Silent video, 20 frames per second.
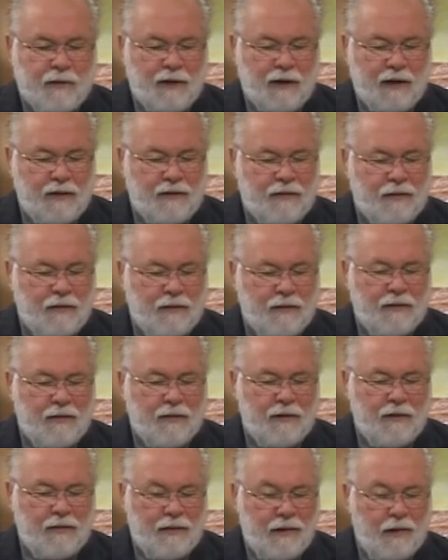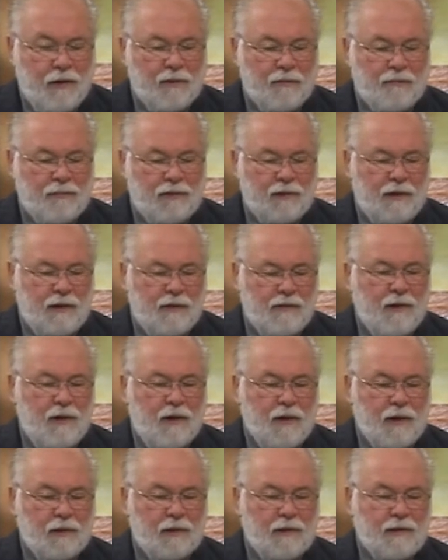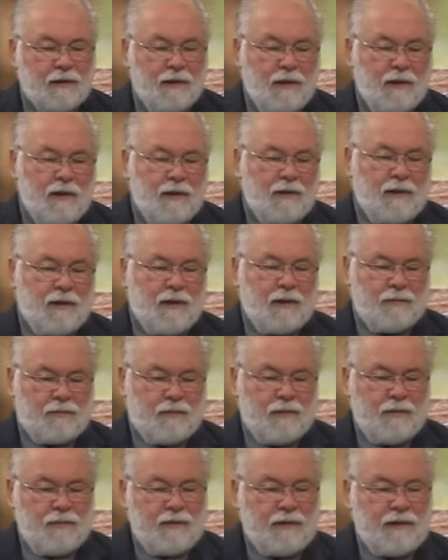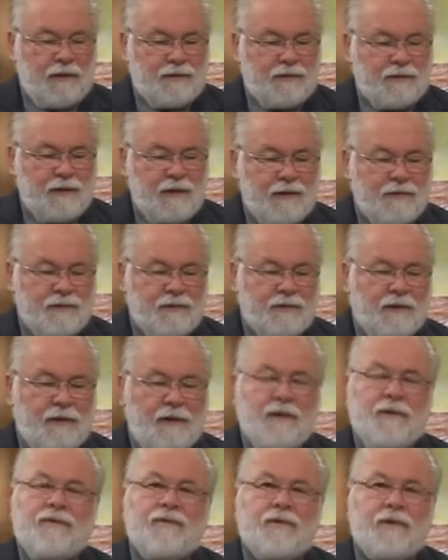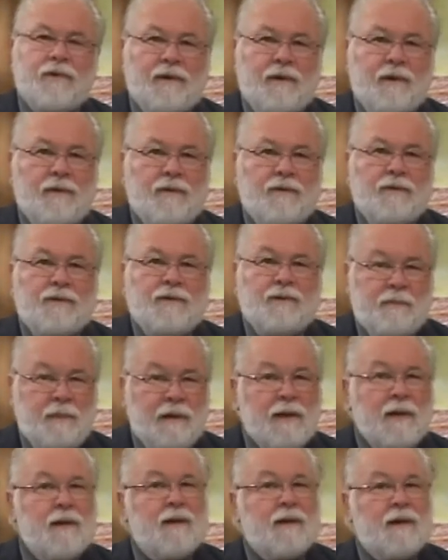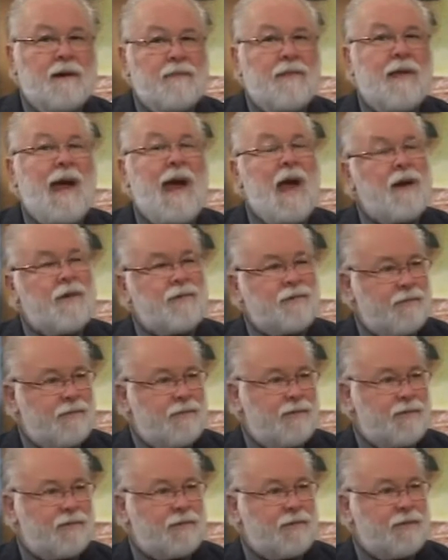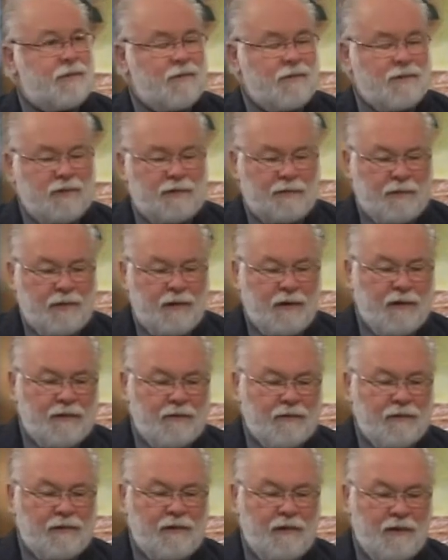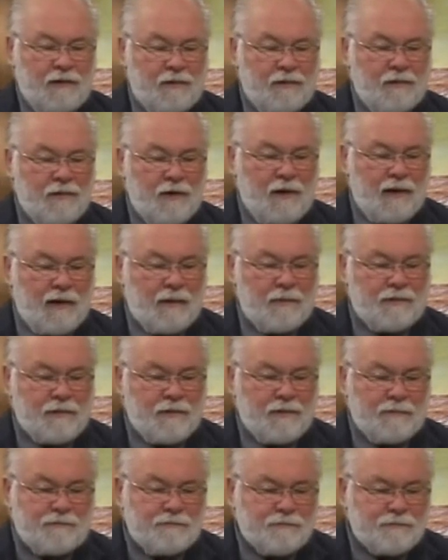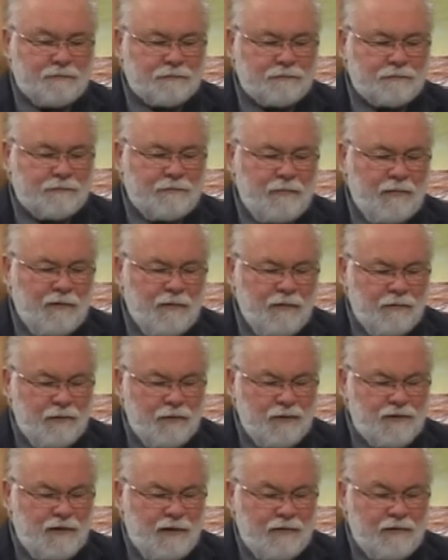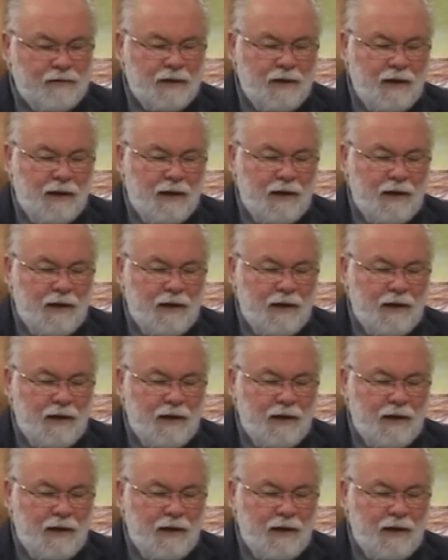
and there played the harlot. Now, when he says Israel here, he's speaking of the house of Israel. He's speaking of the ten tribes. Verse 7